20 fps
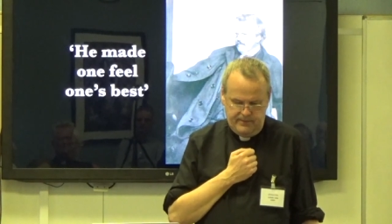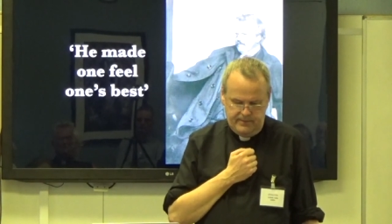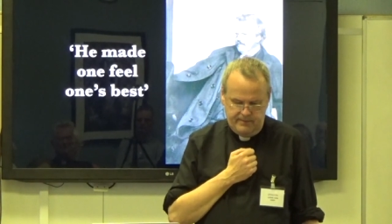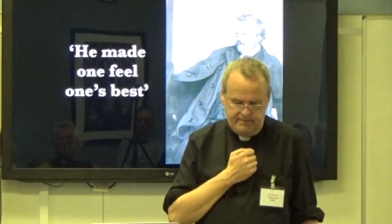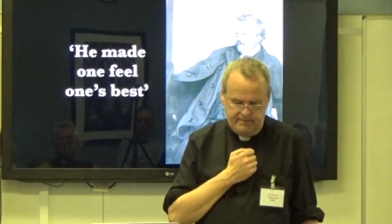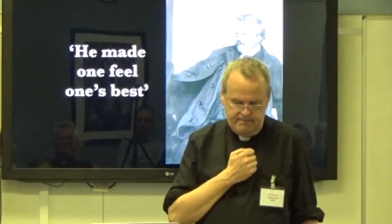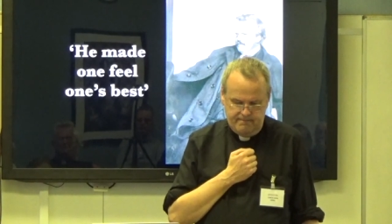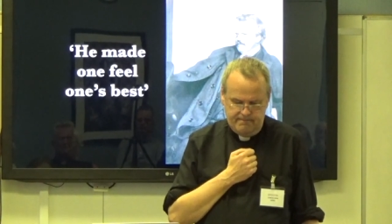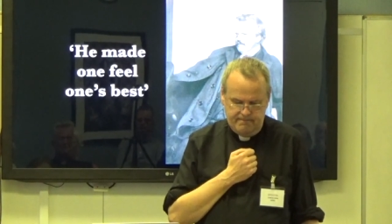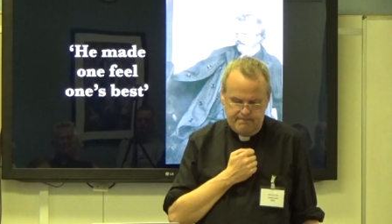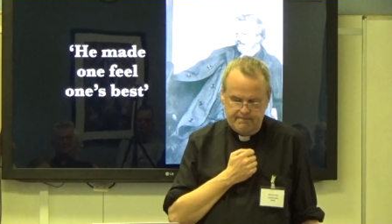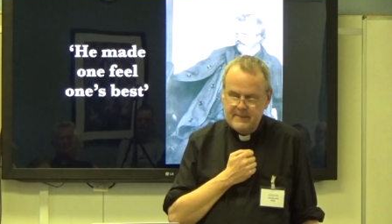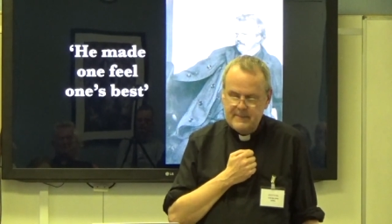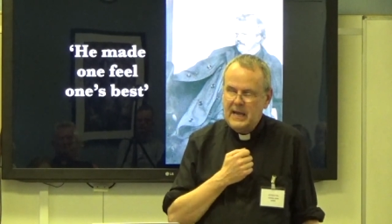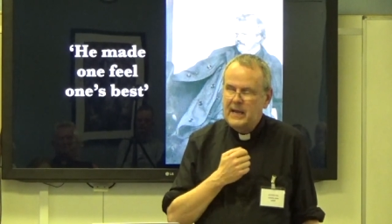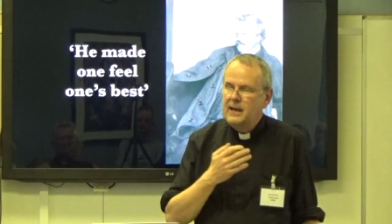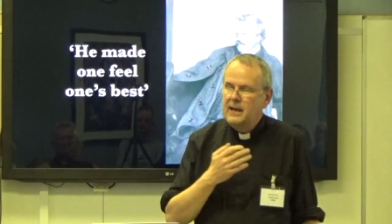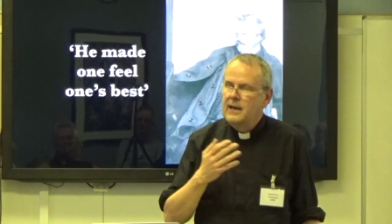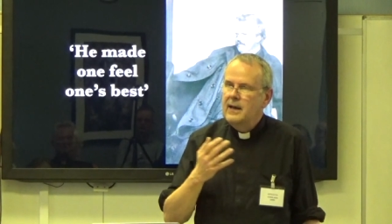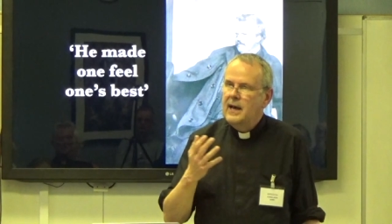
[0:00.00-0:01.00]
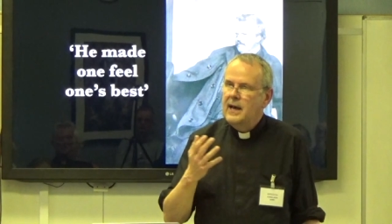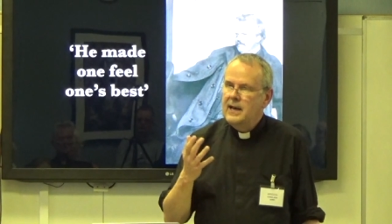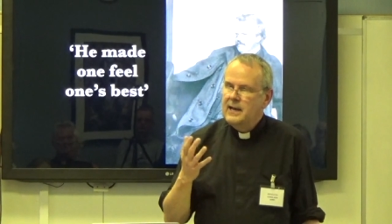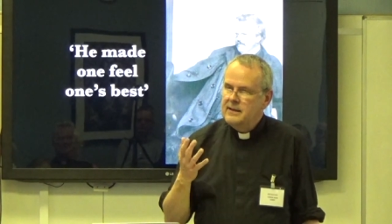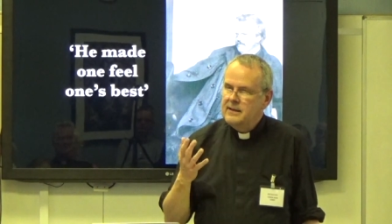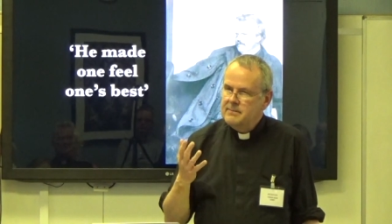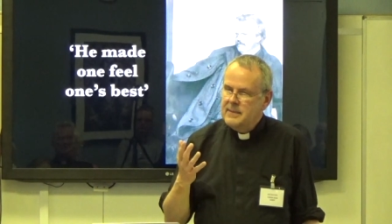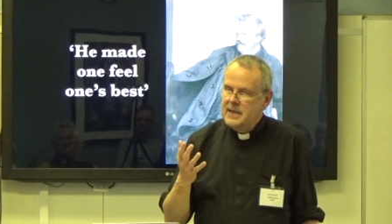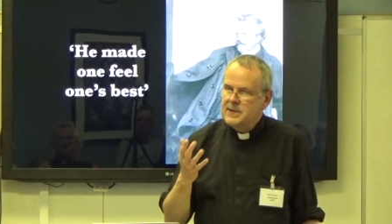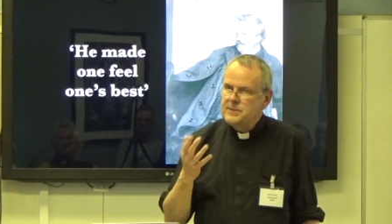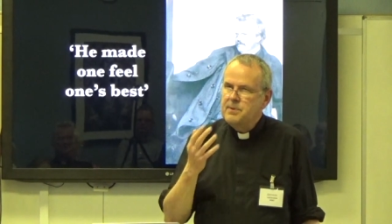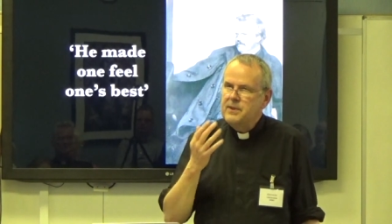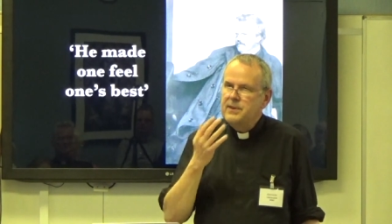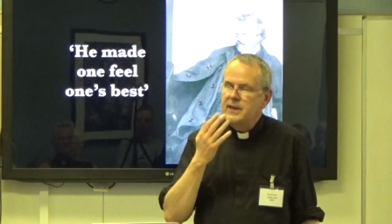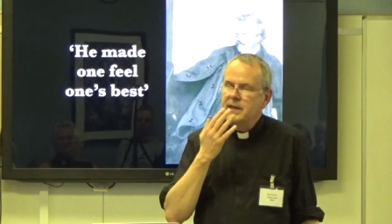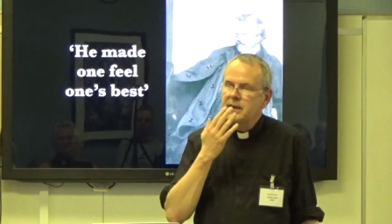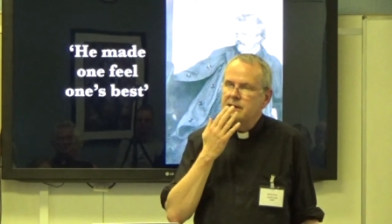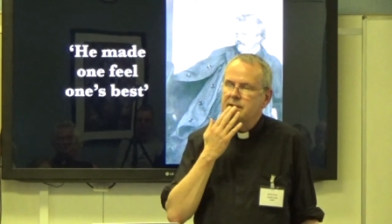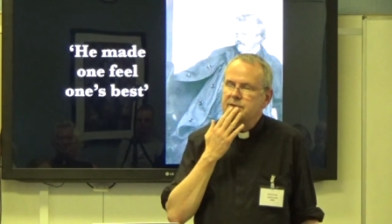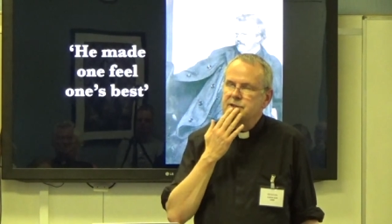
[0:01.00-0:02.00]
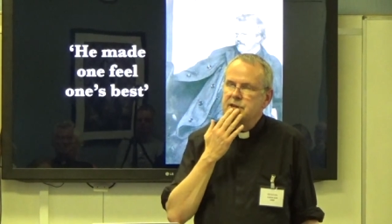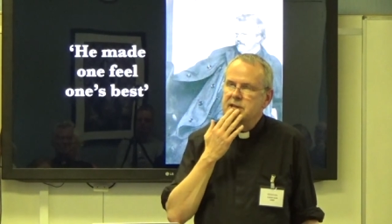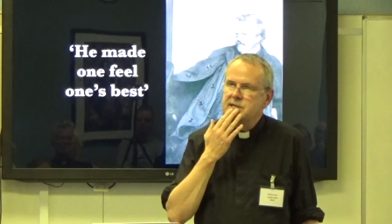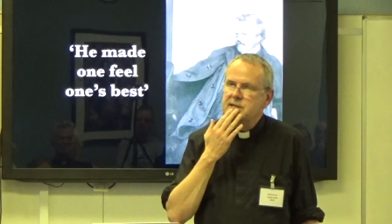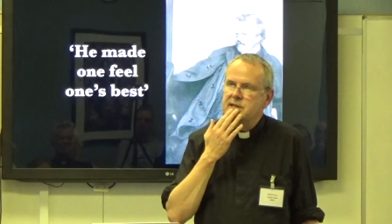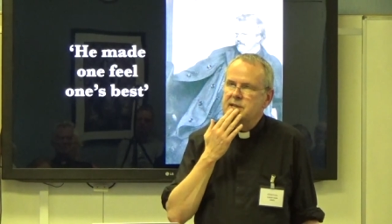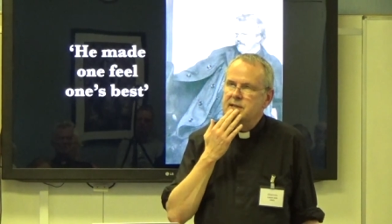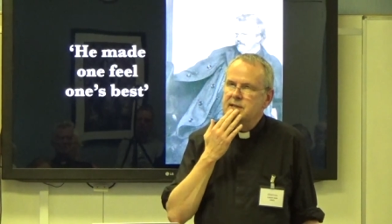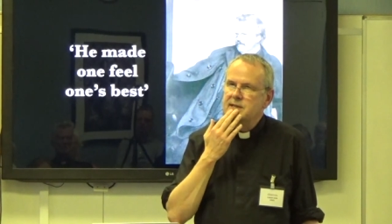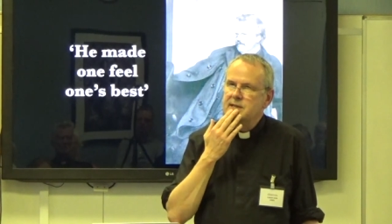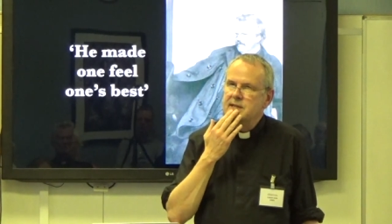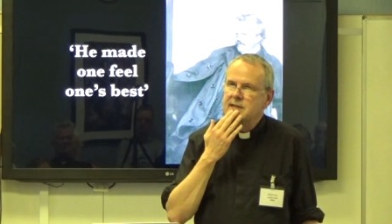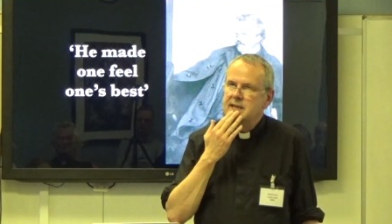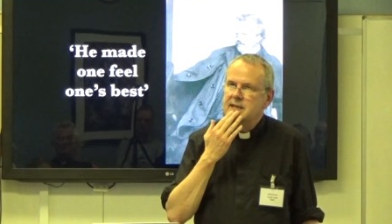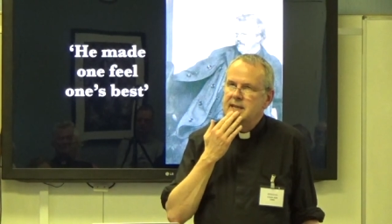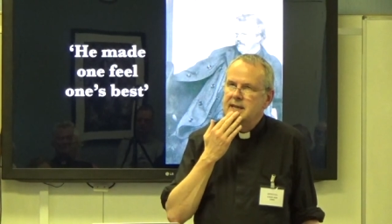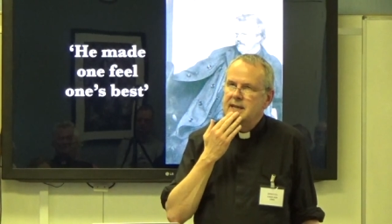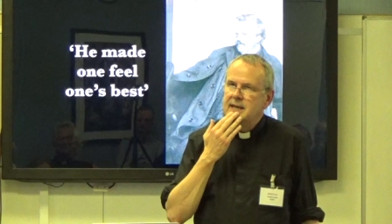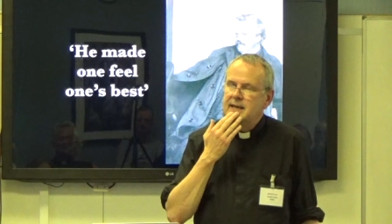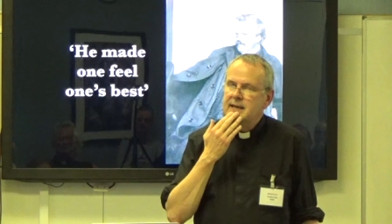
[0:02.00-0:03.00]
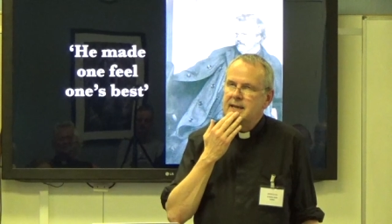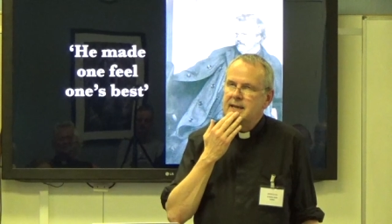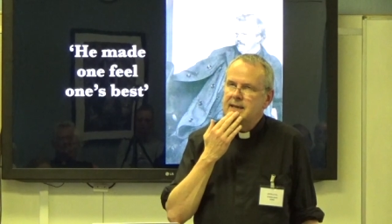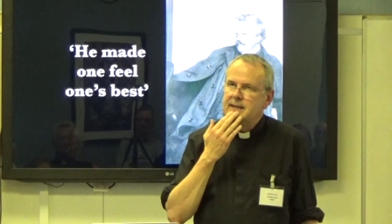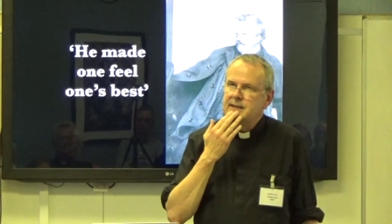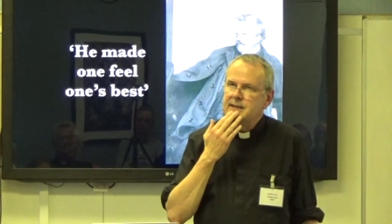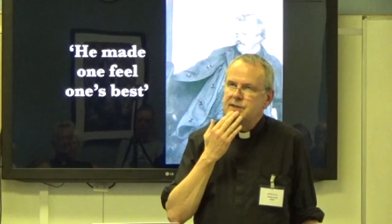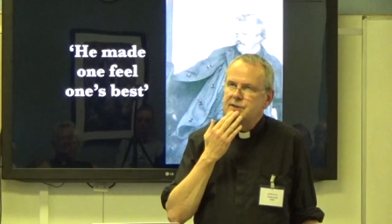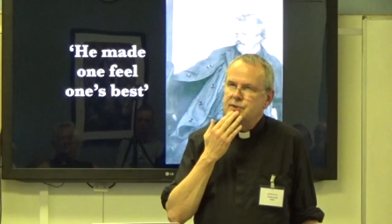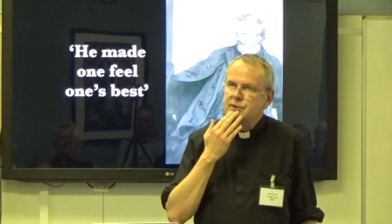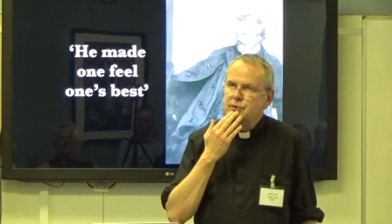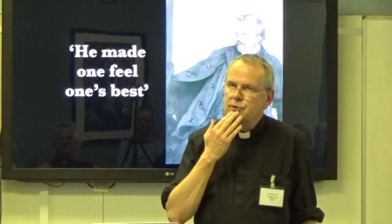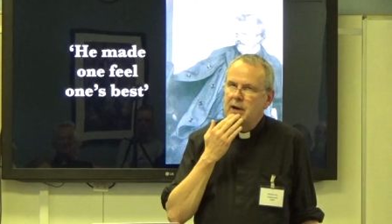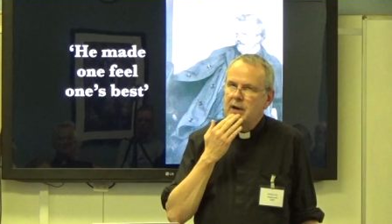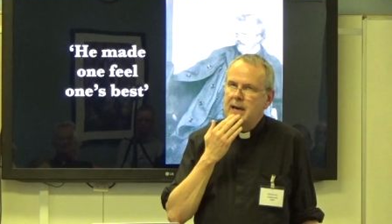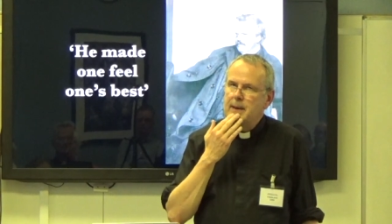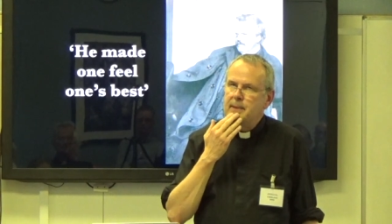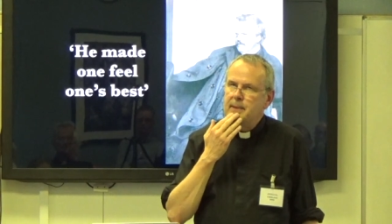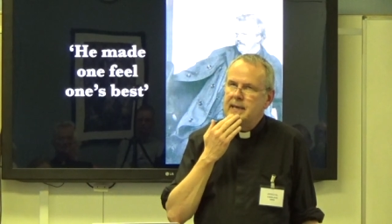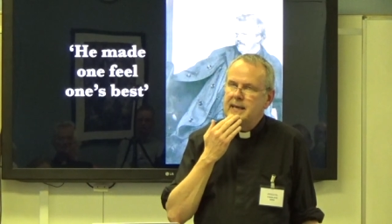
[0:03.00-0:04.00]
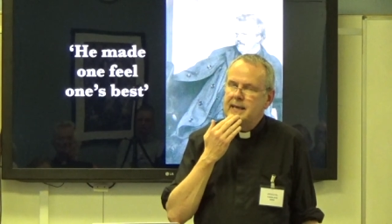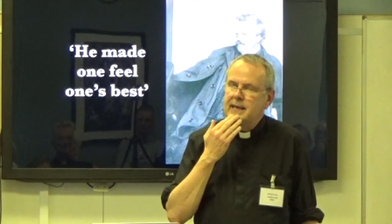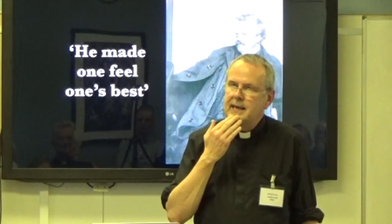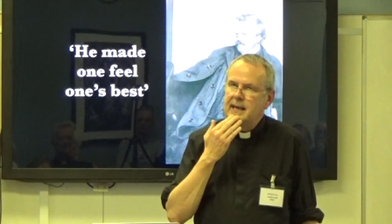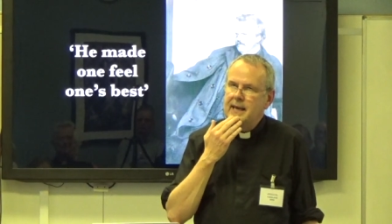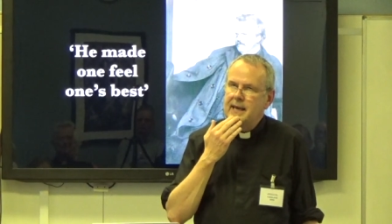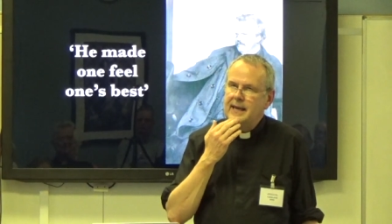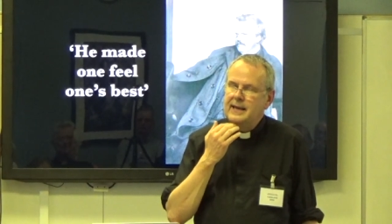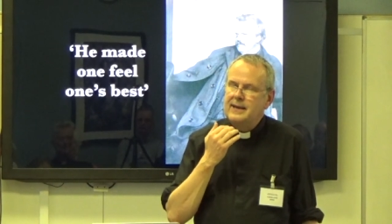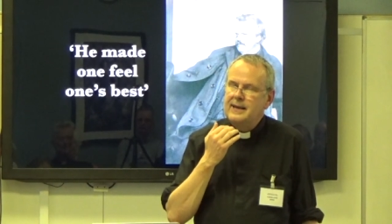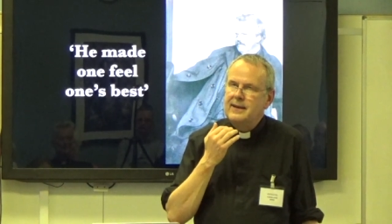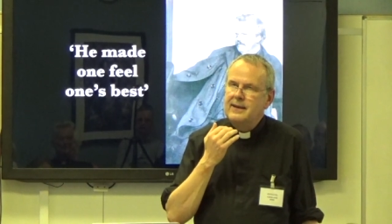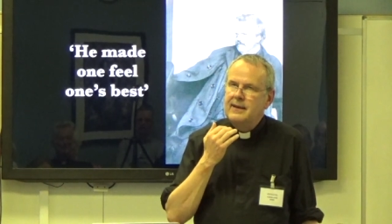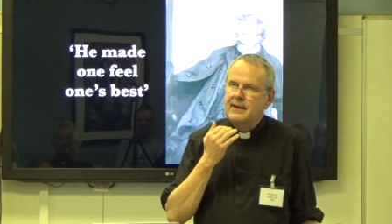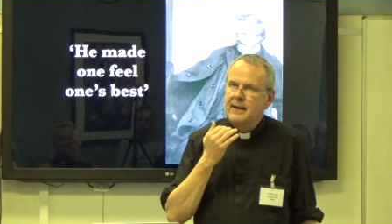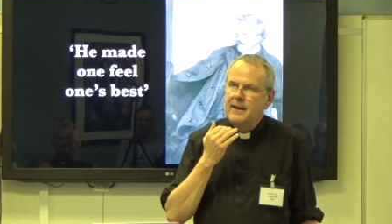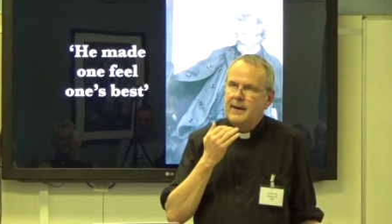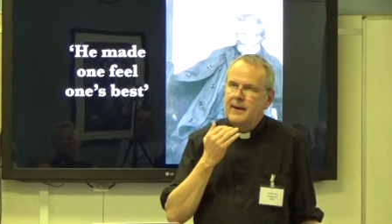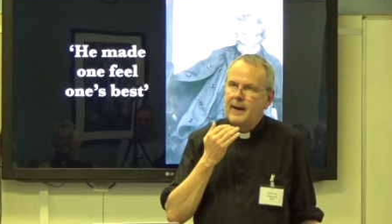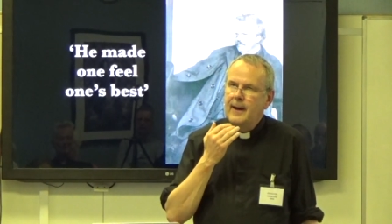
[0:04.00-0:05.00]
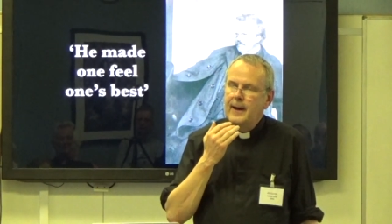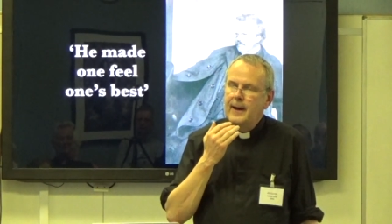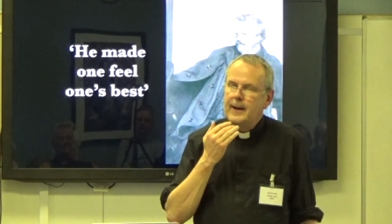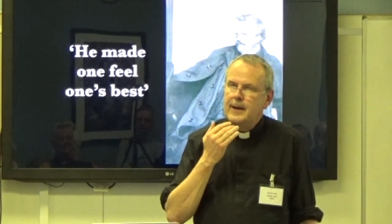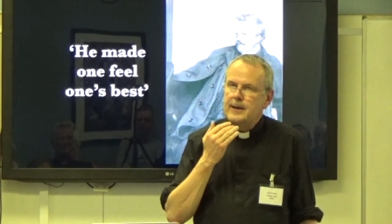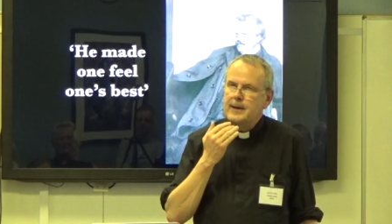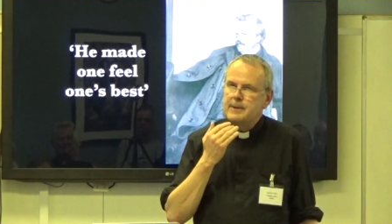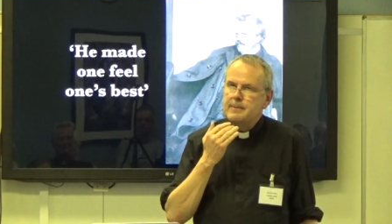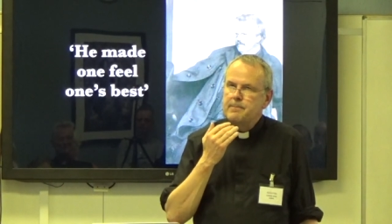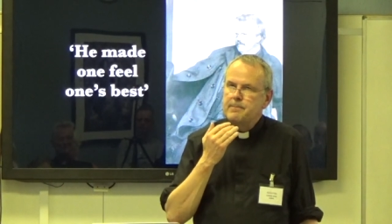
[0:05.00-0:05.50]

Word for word: And it makes me think of Chesterton uh, describing in uh,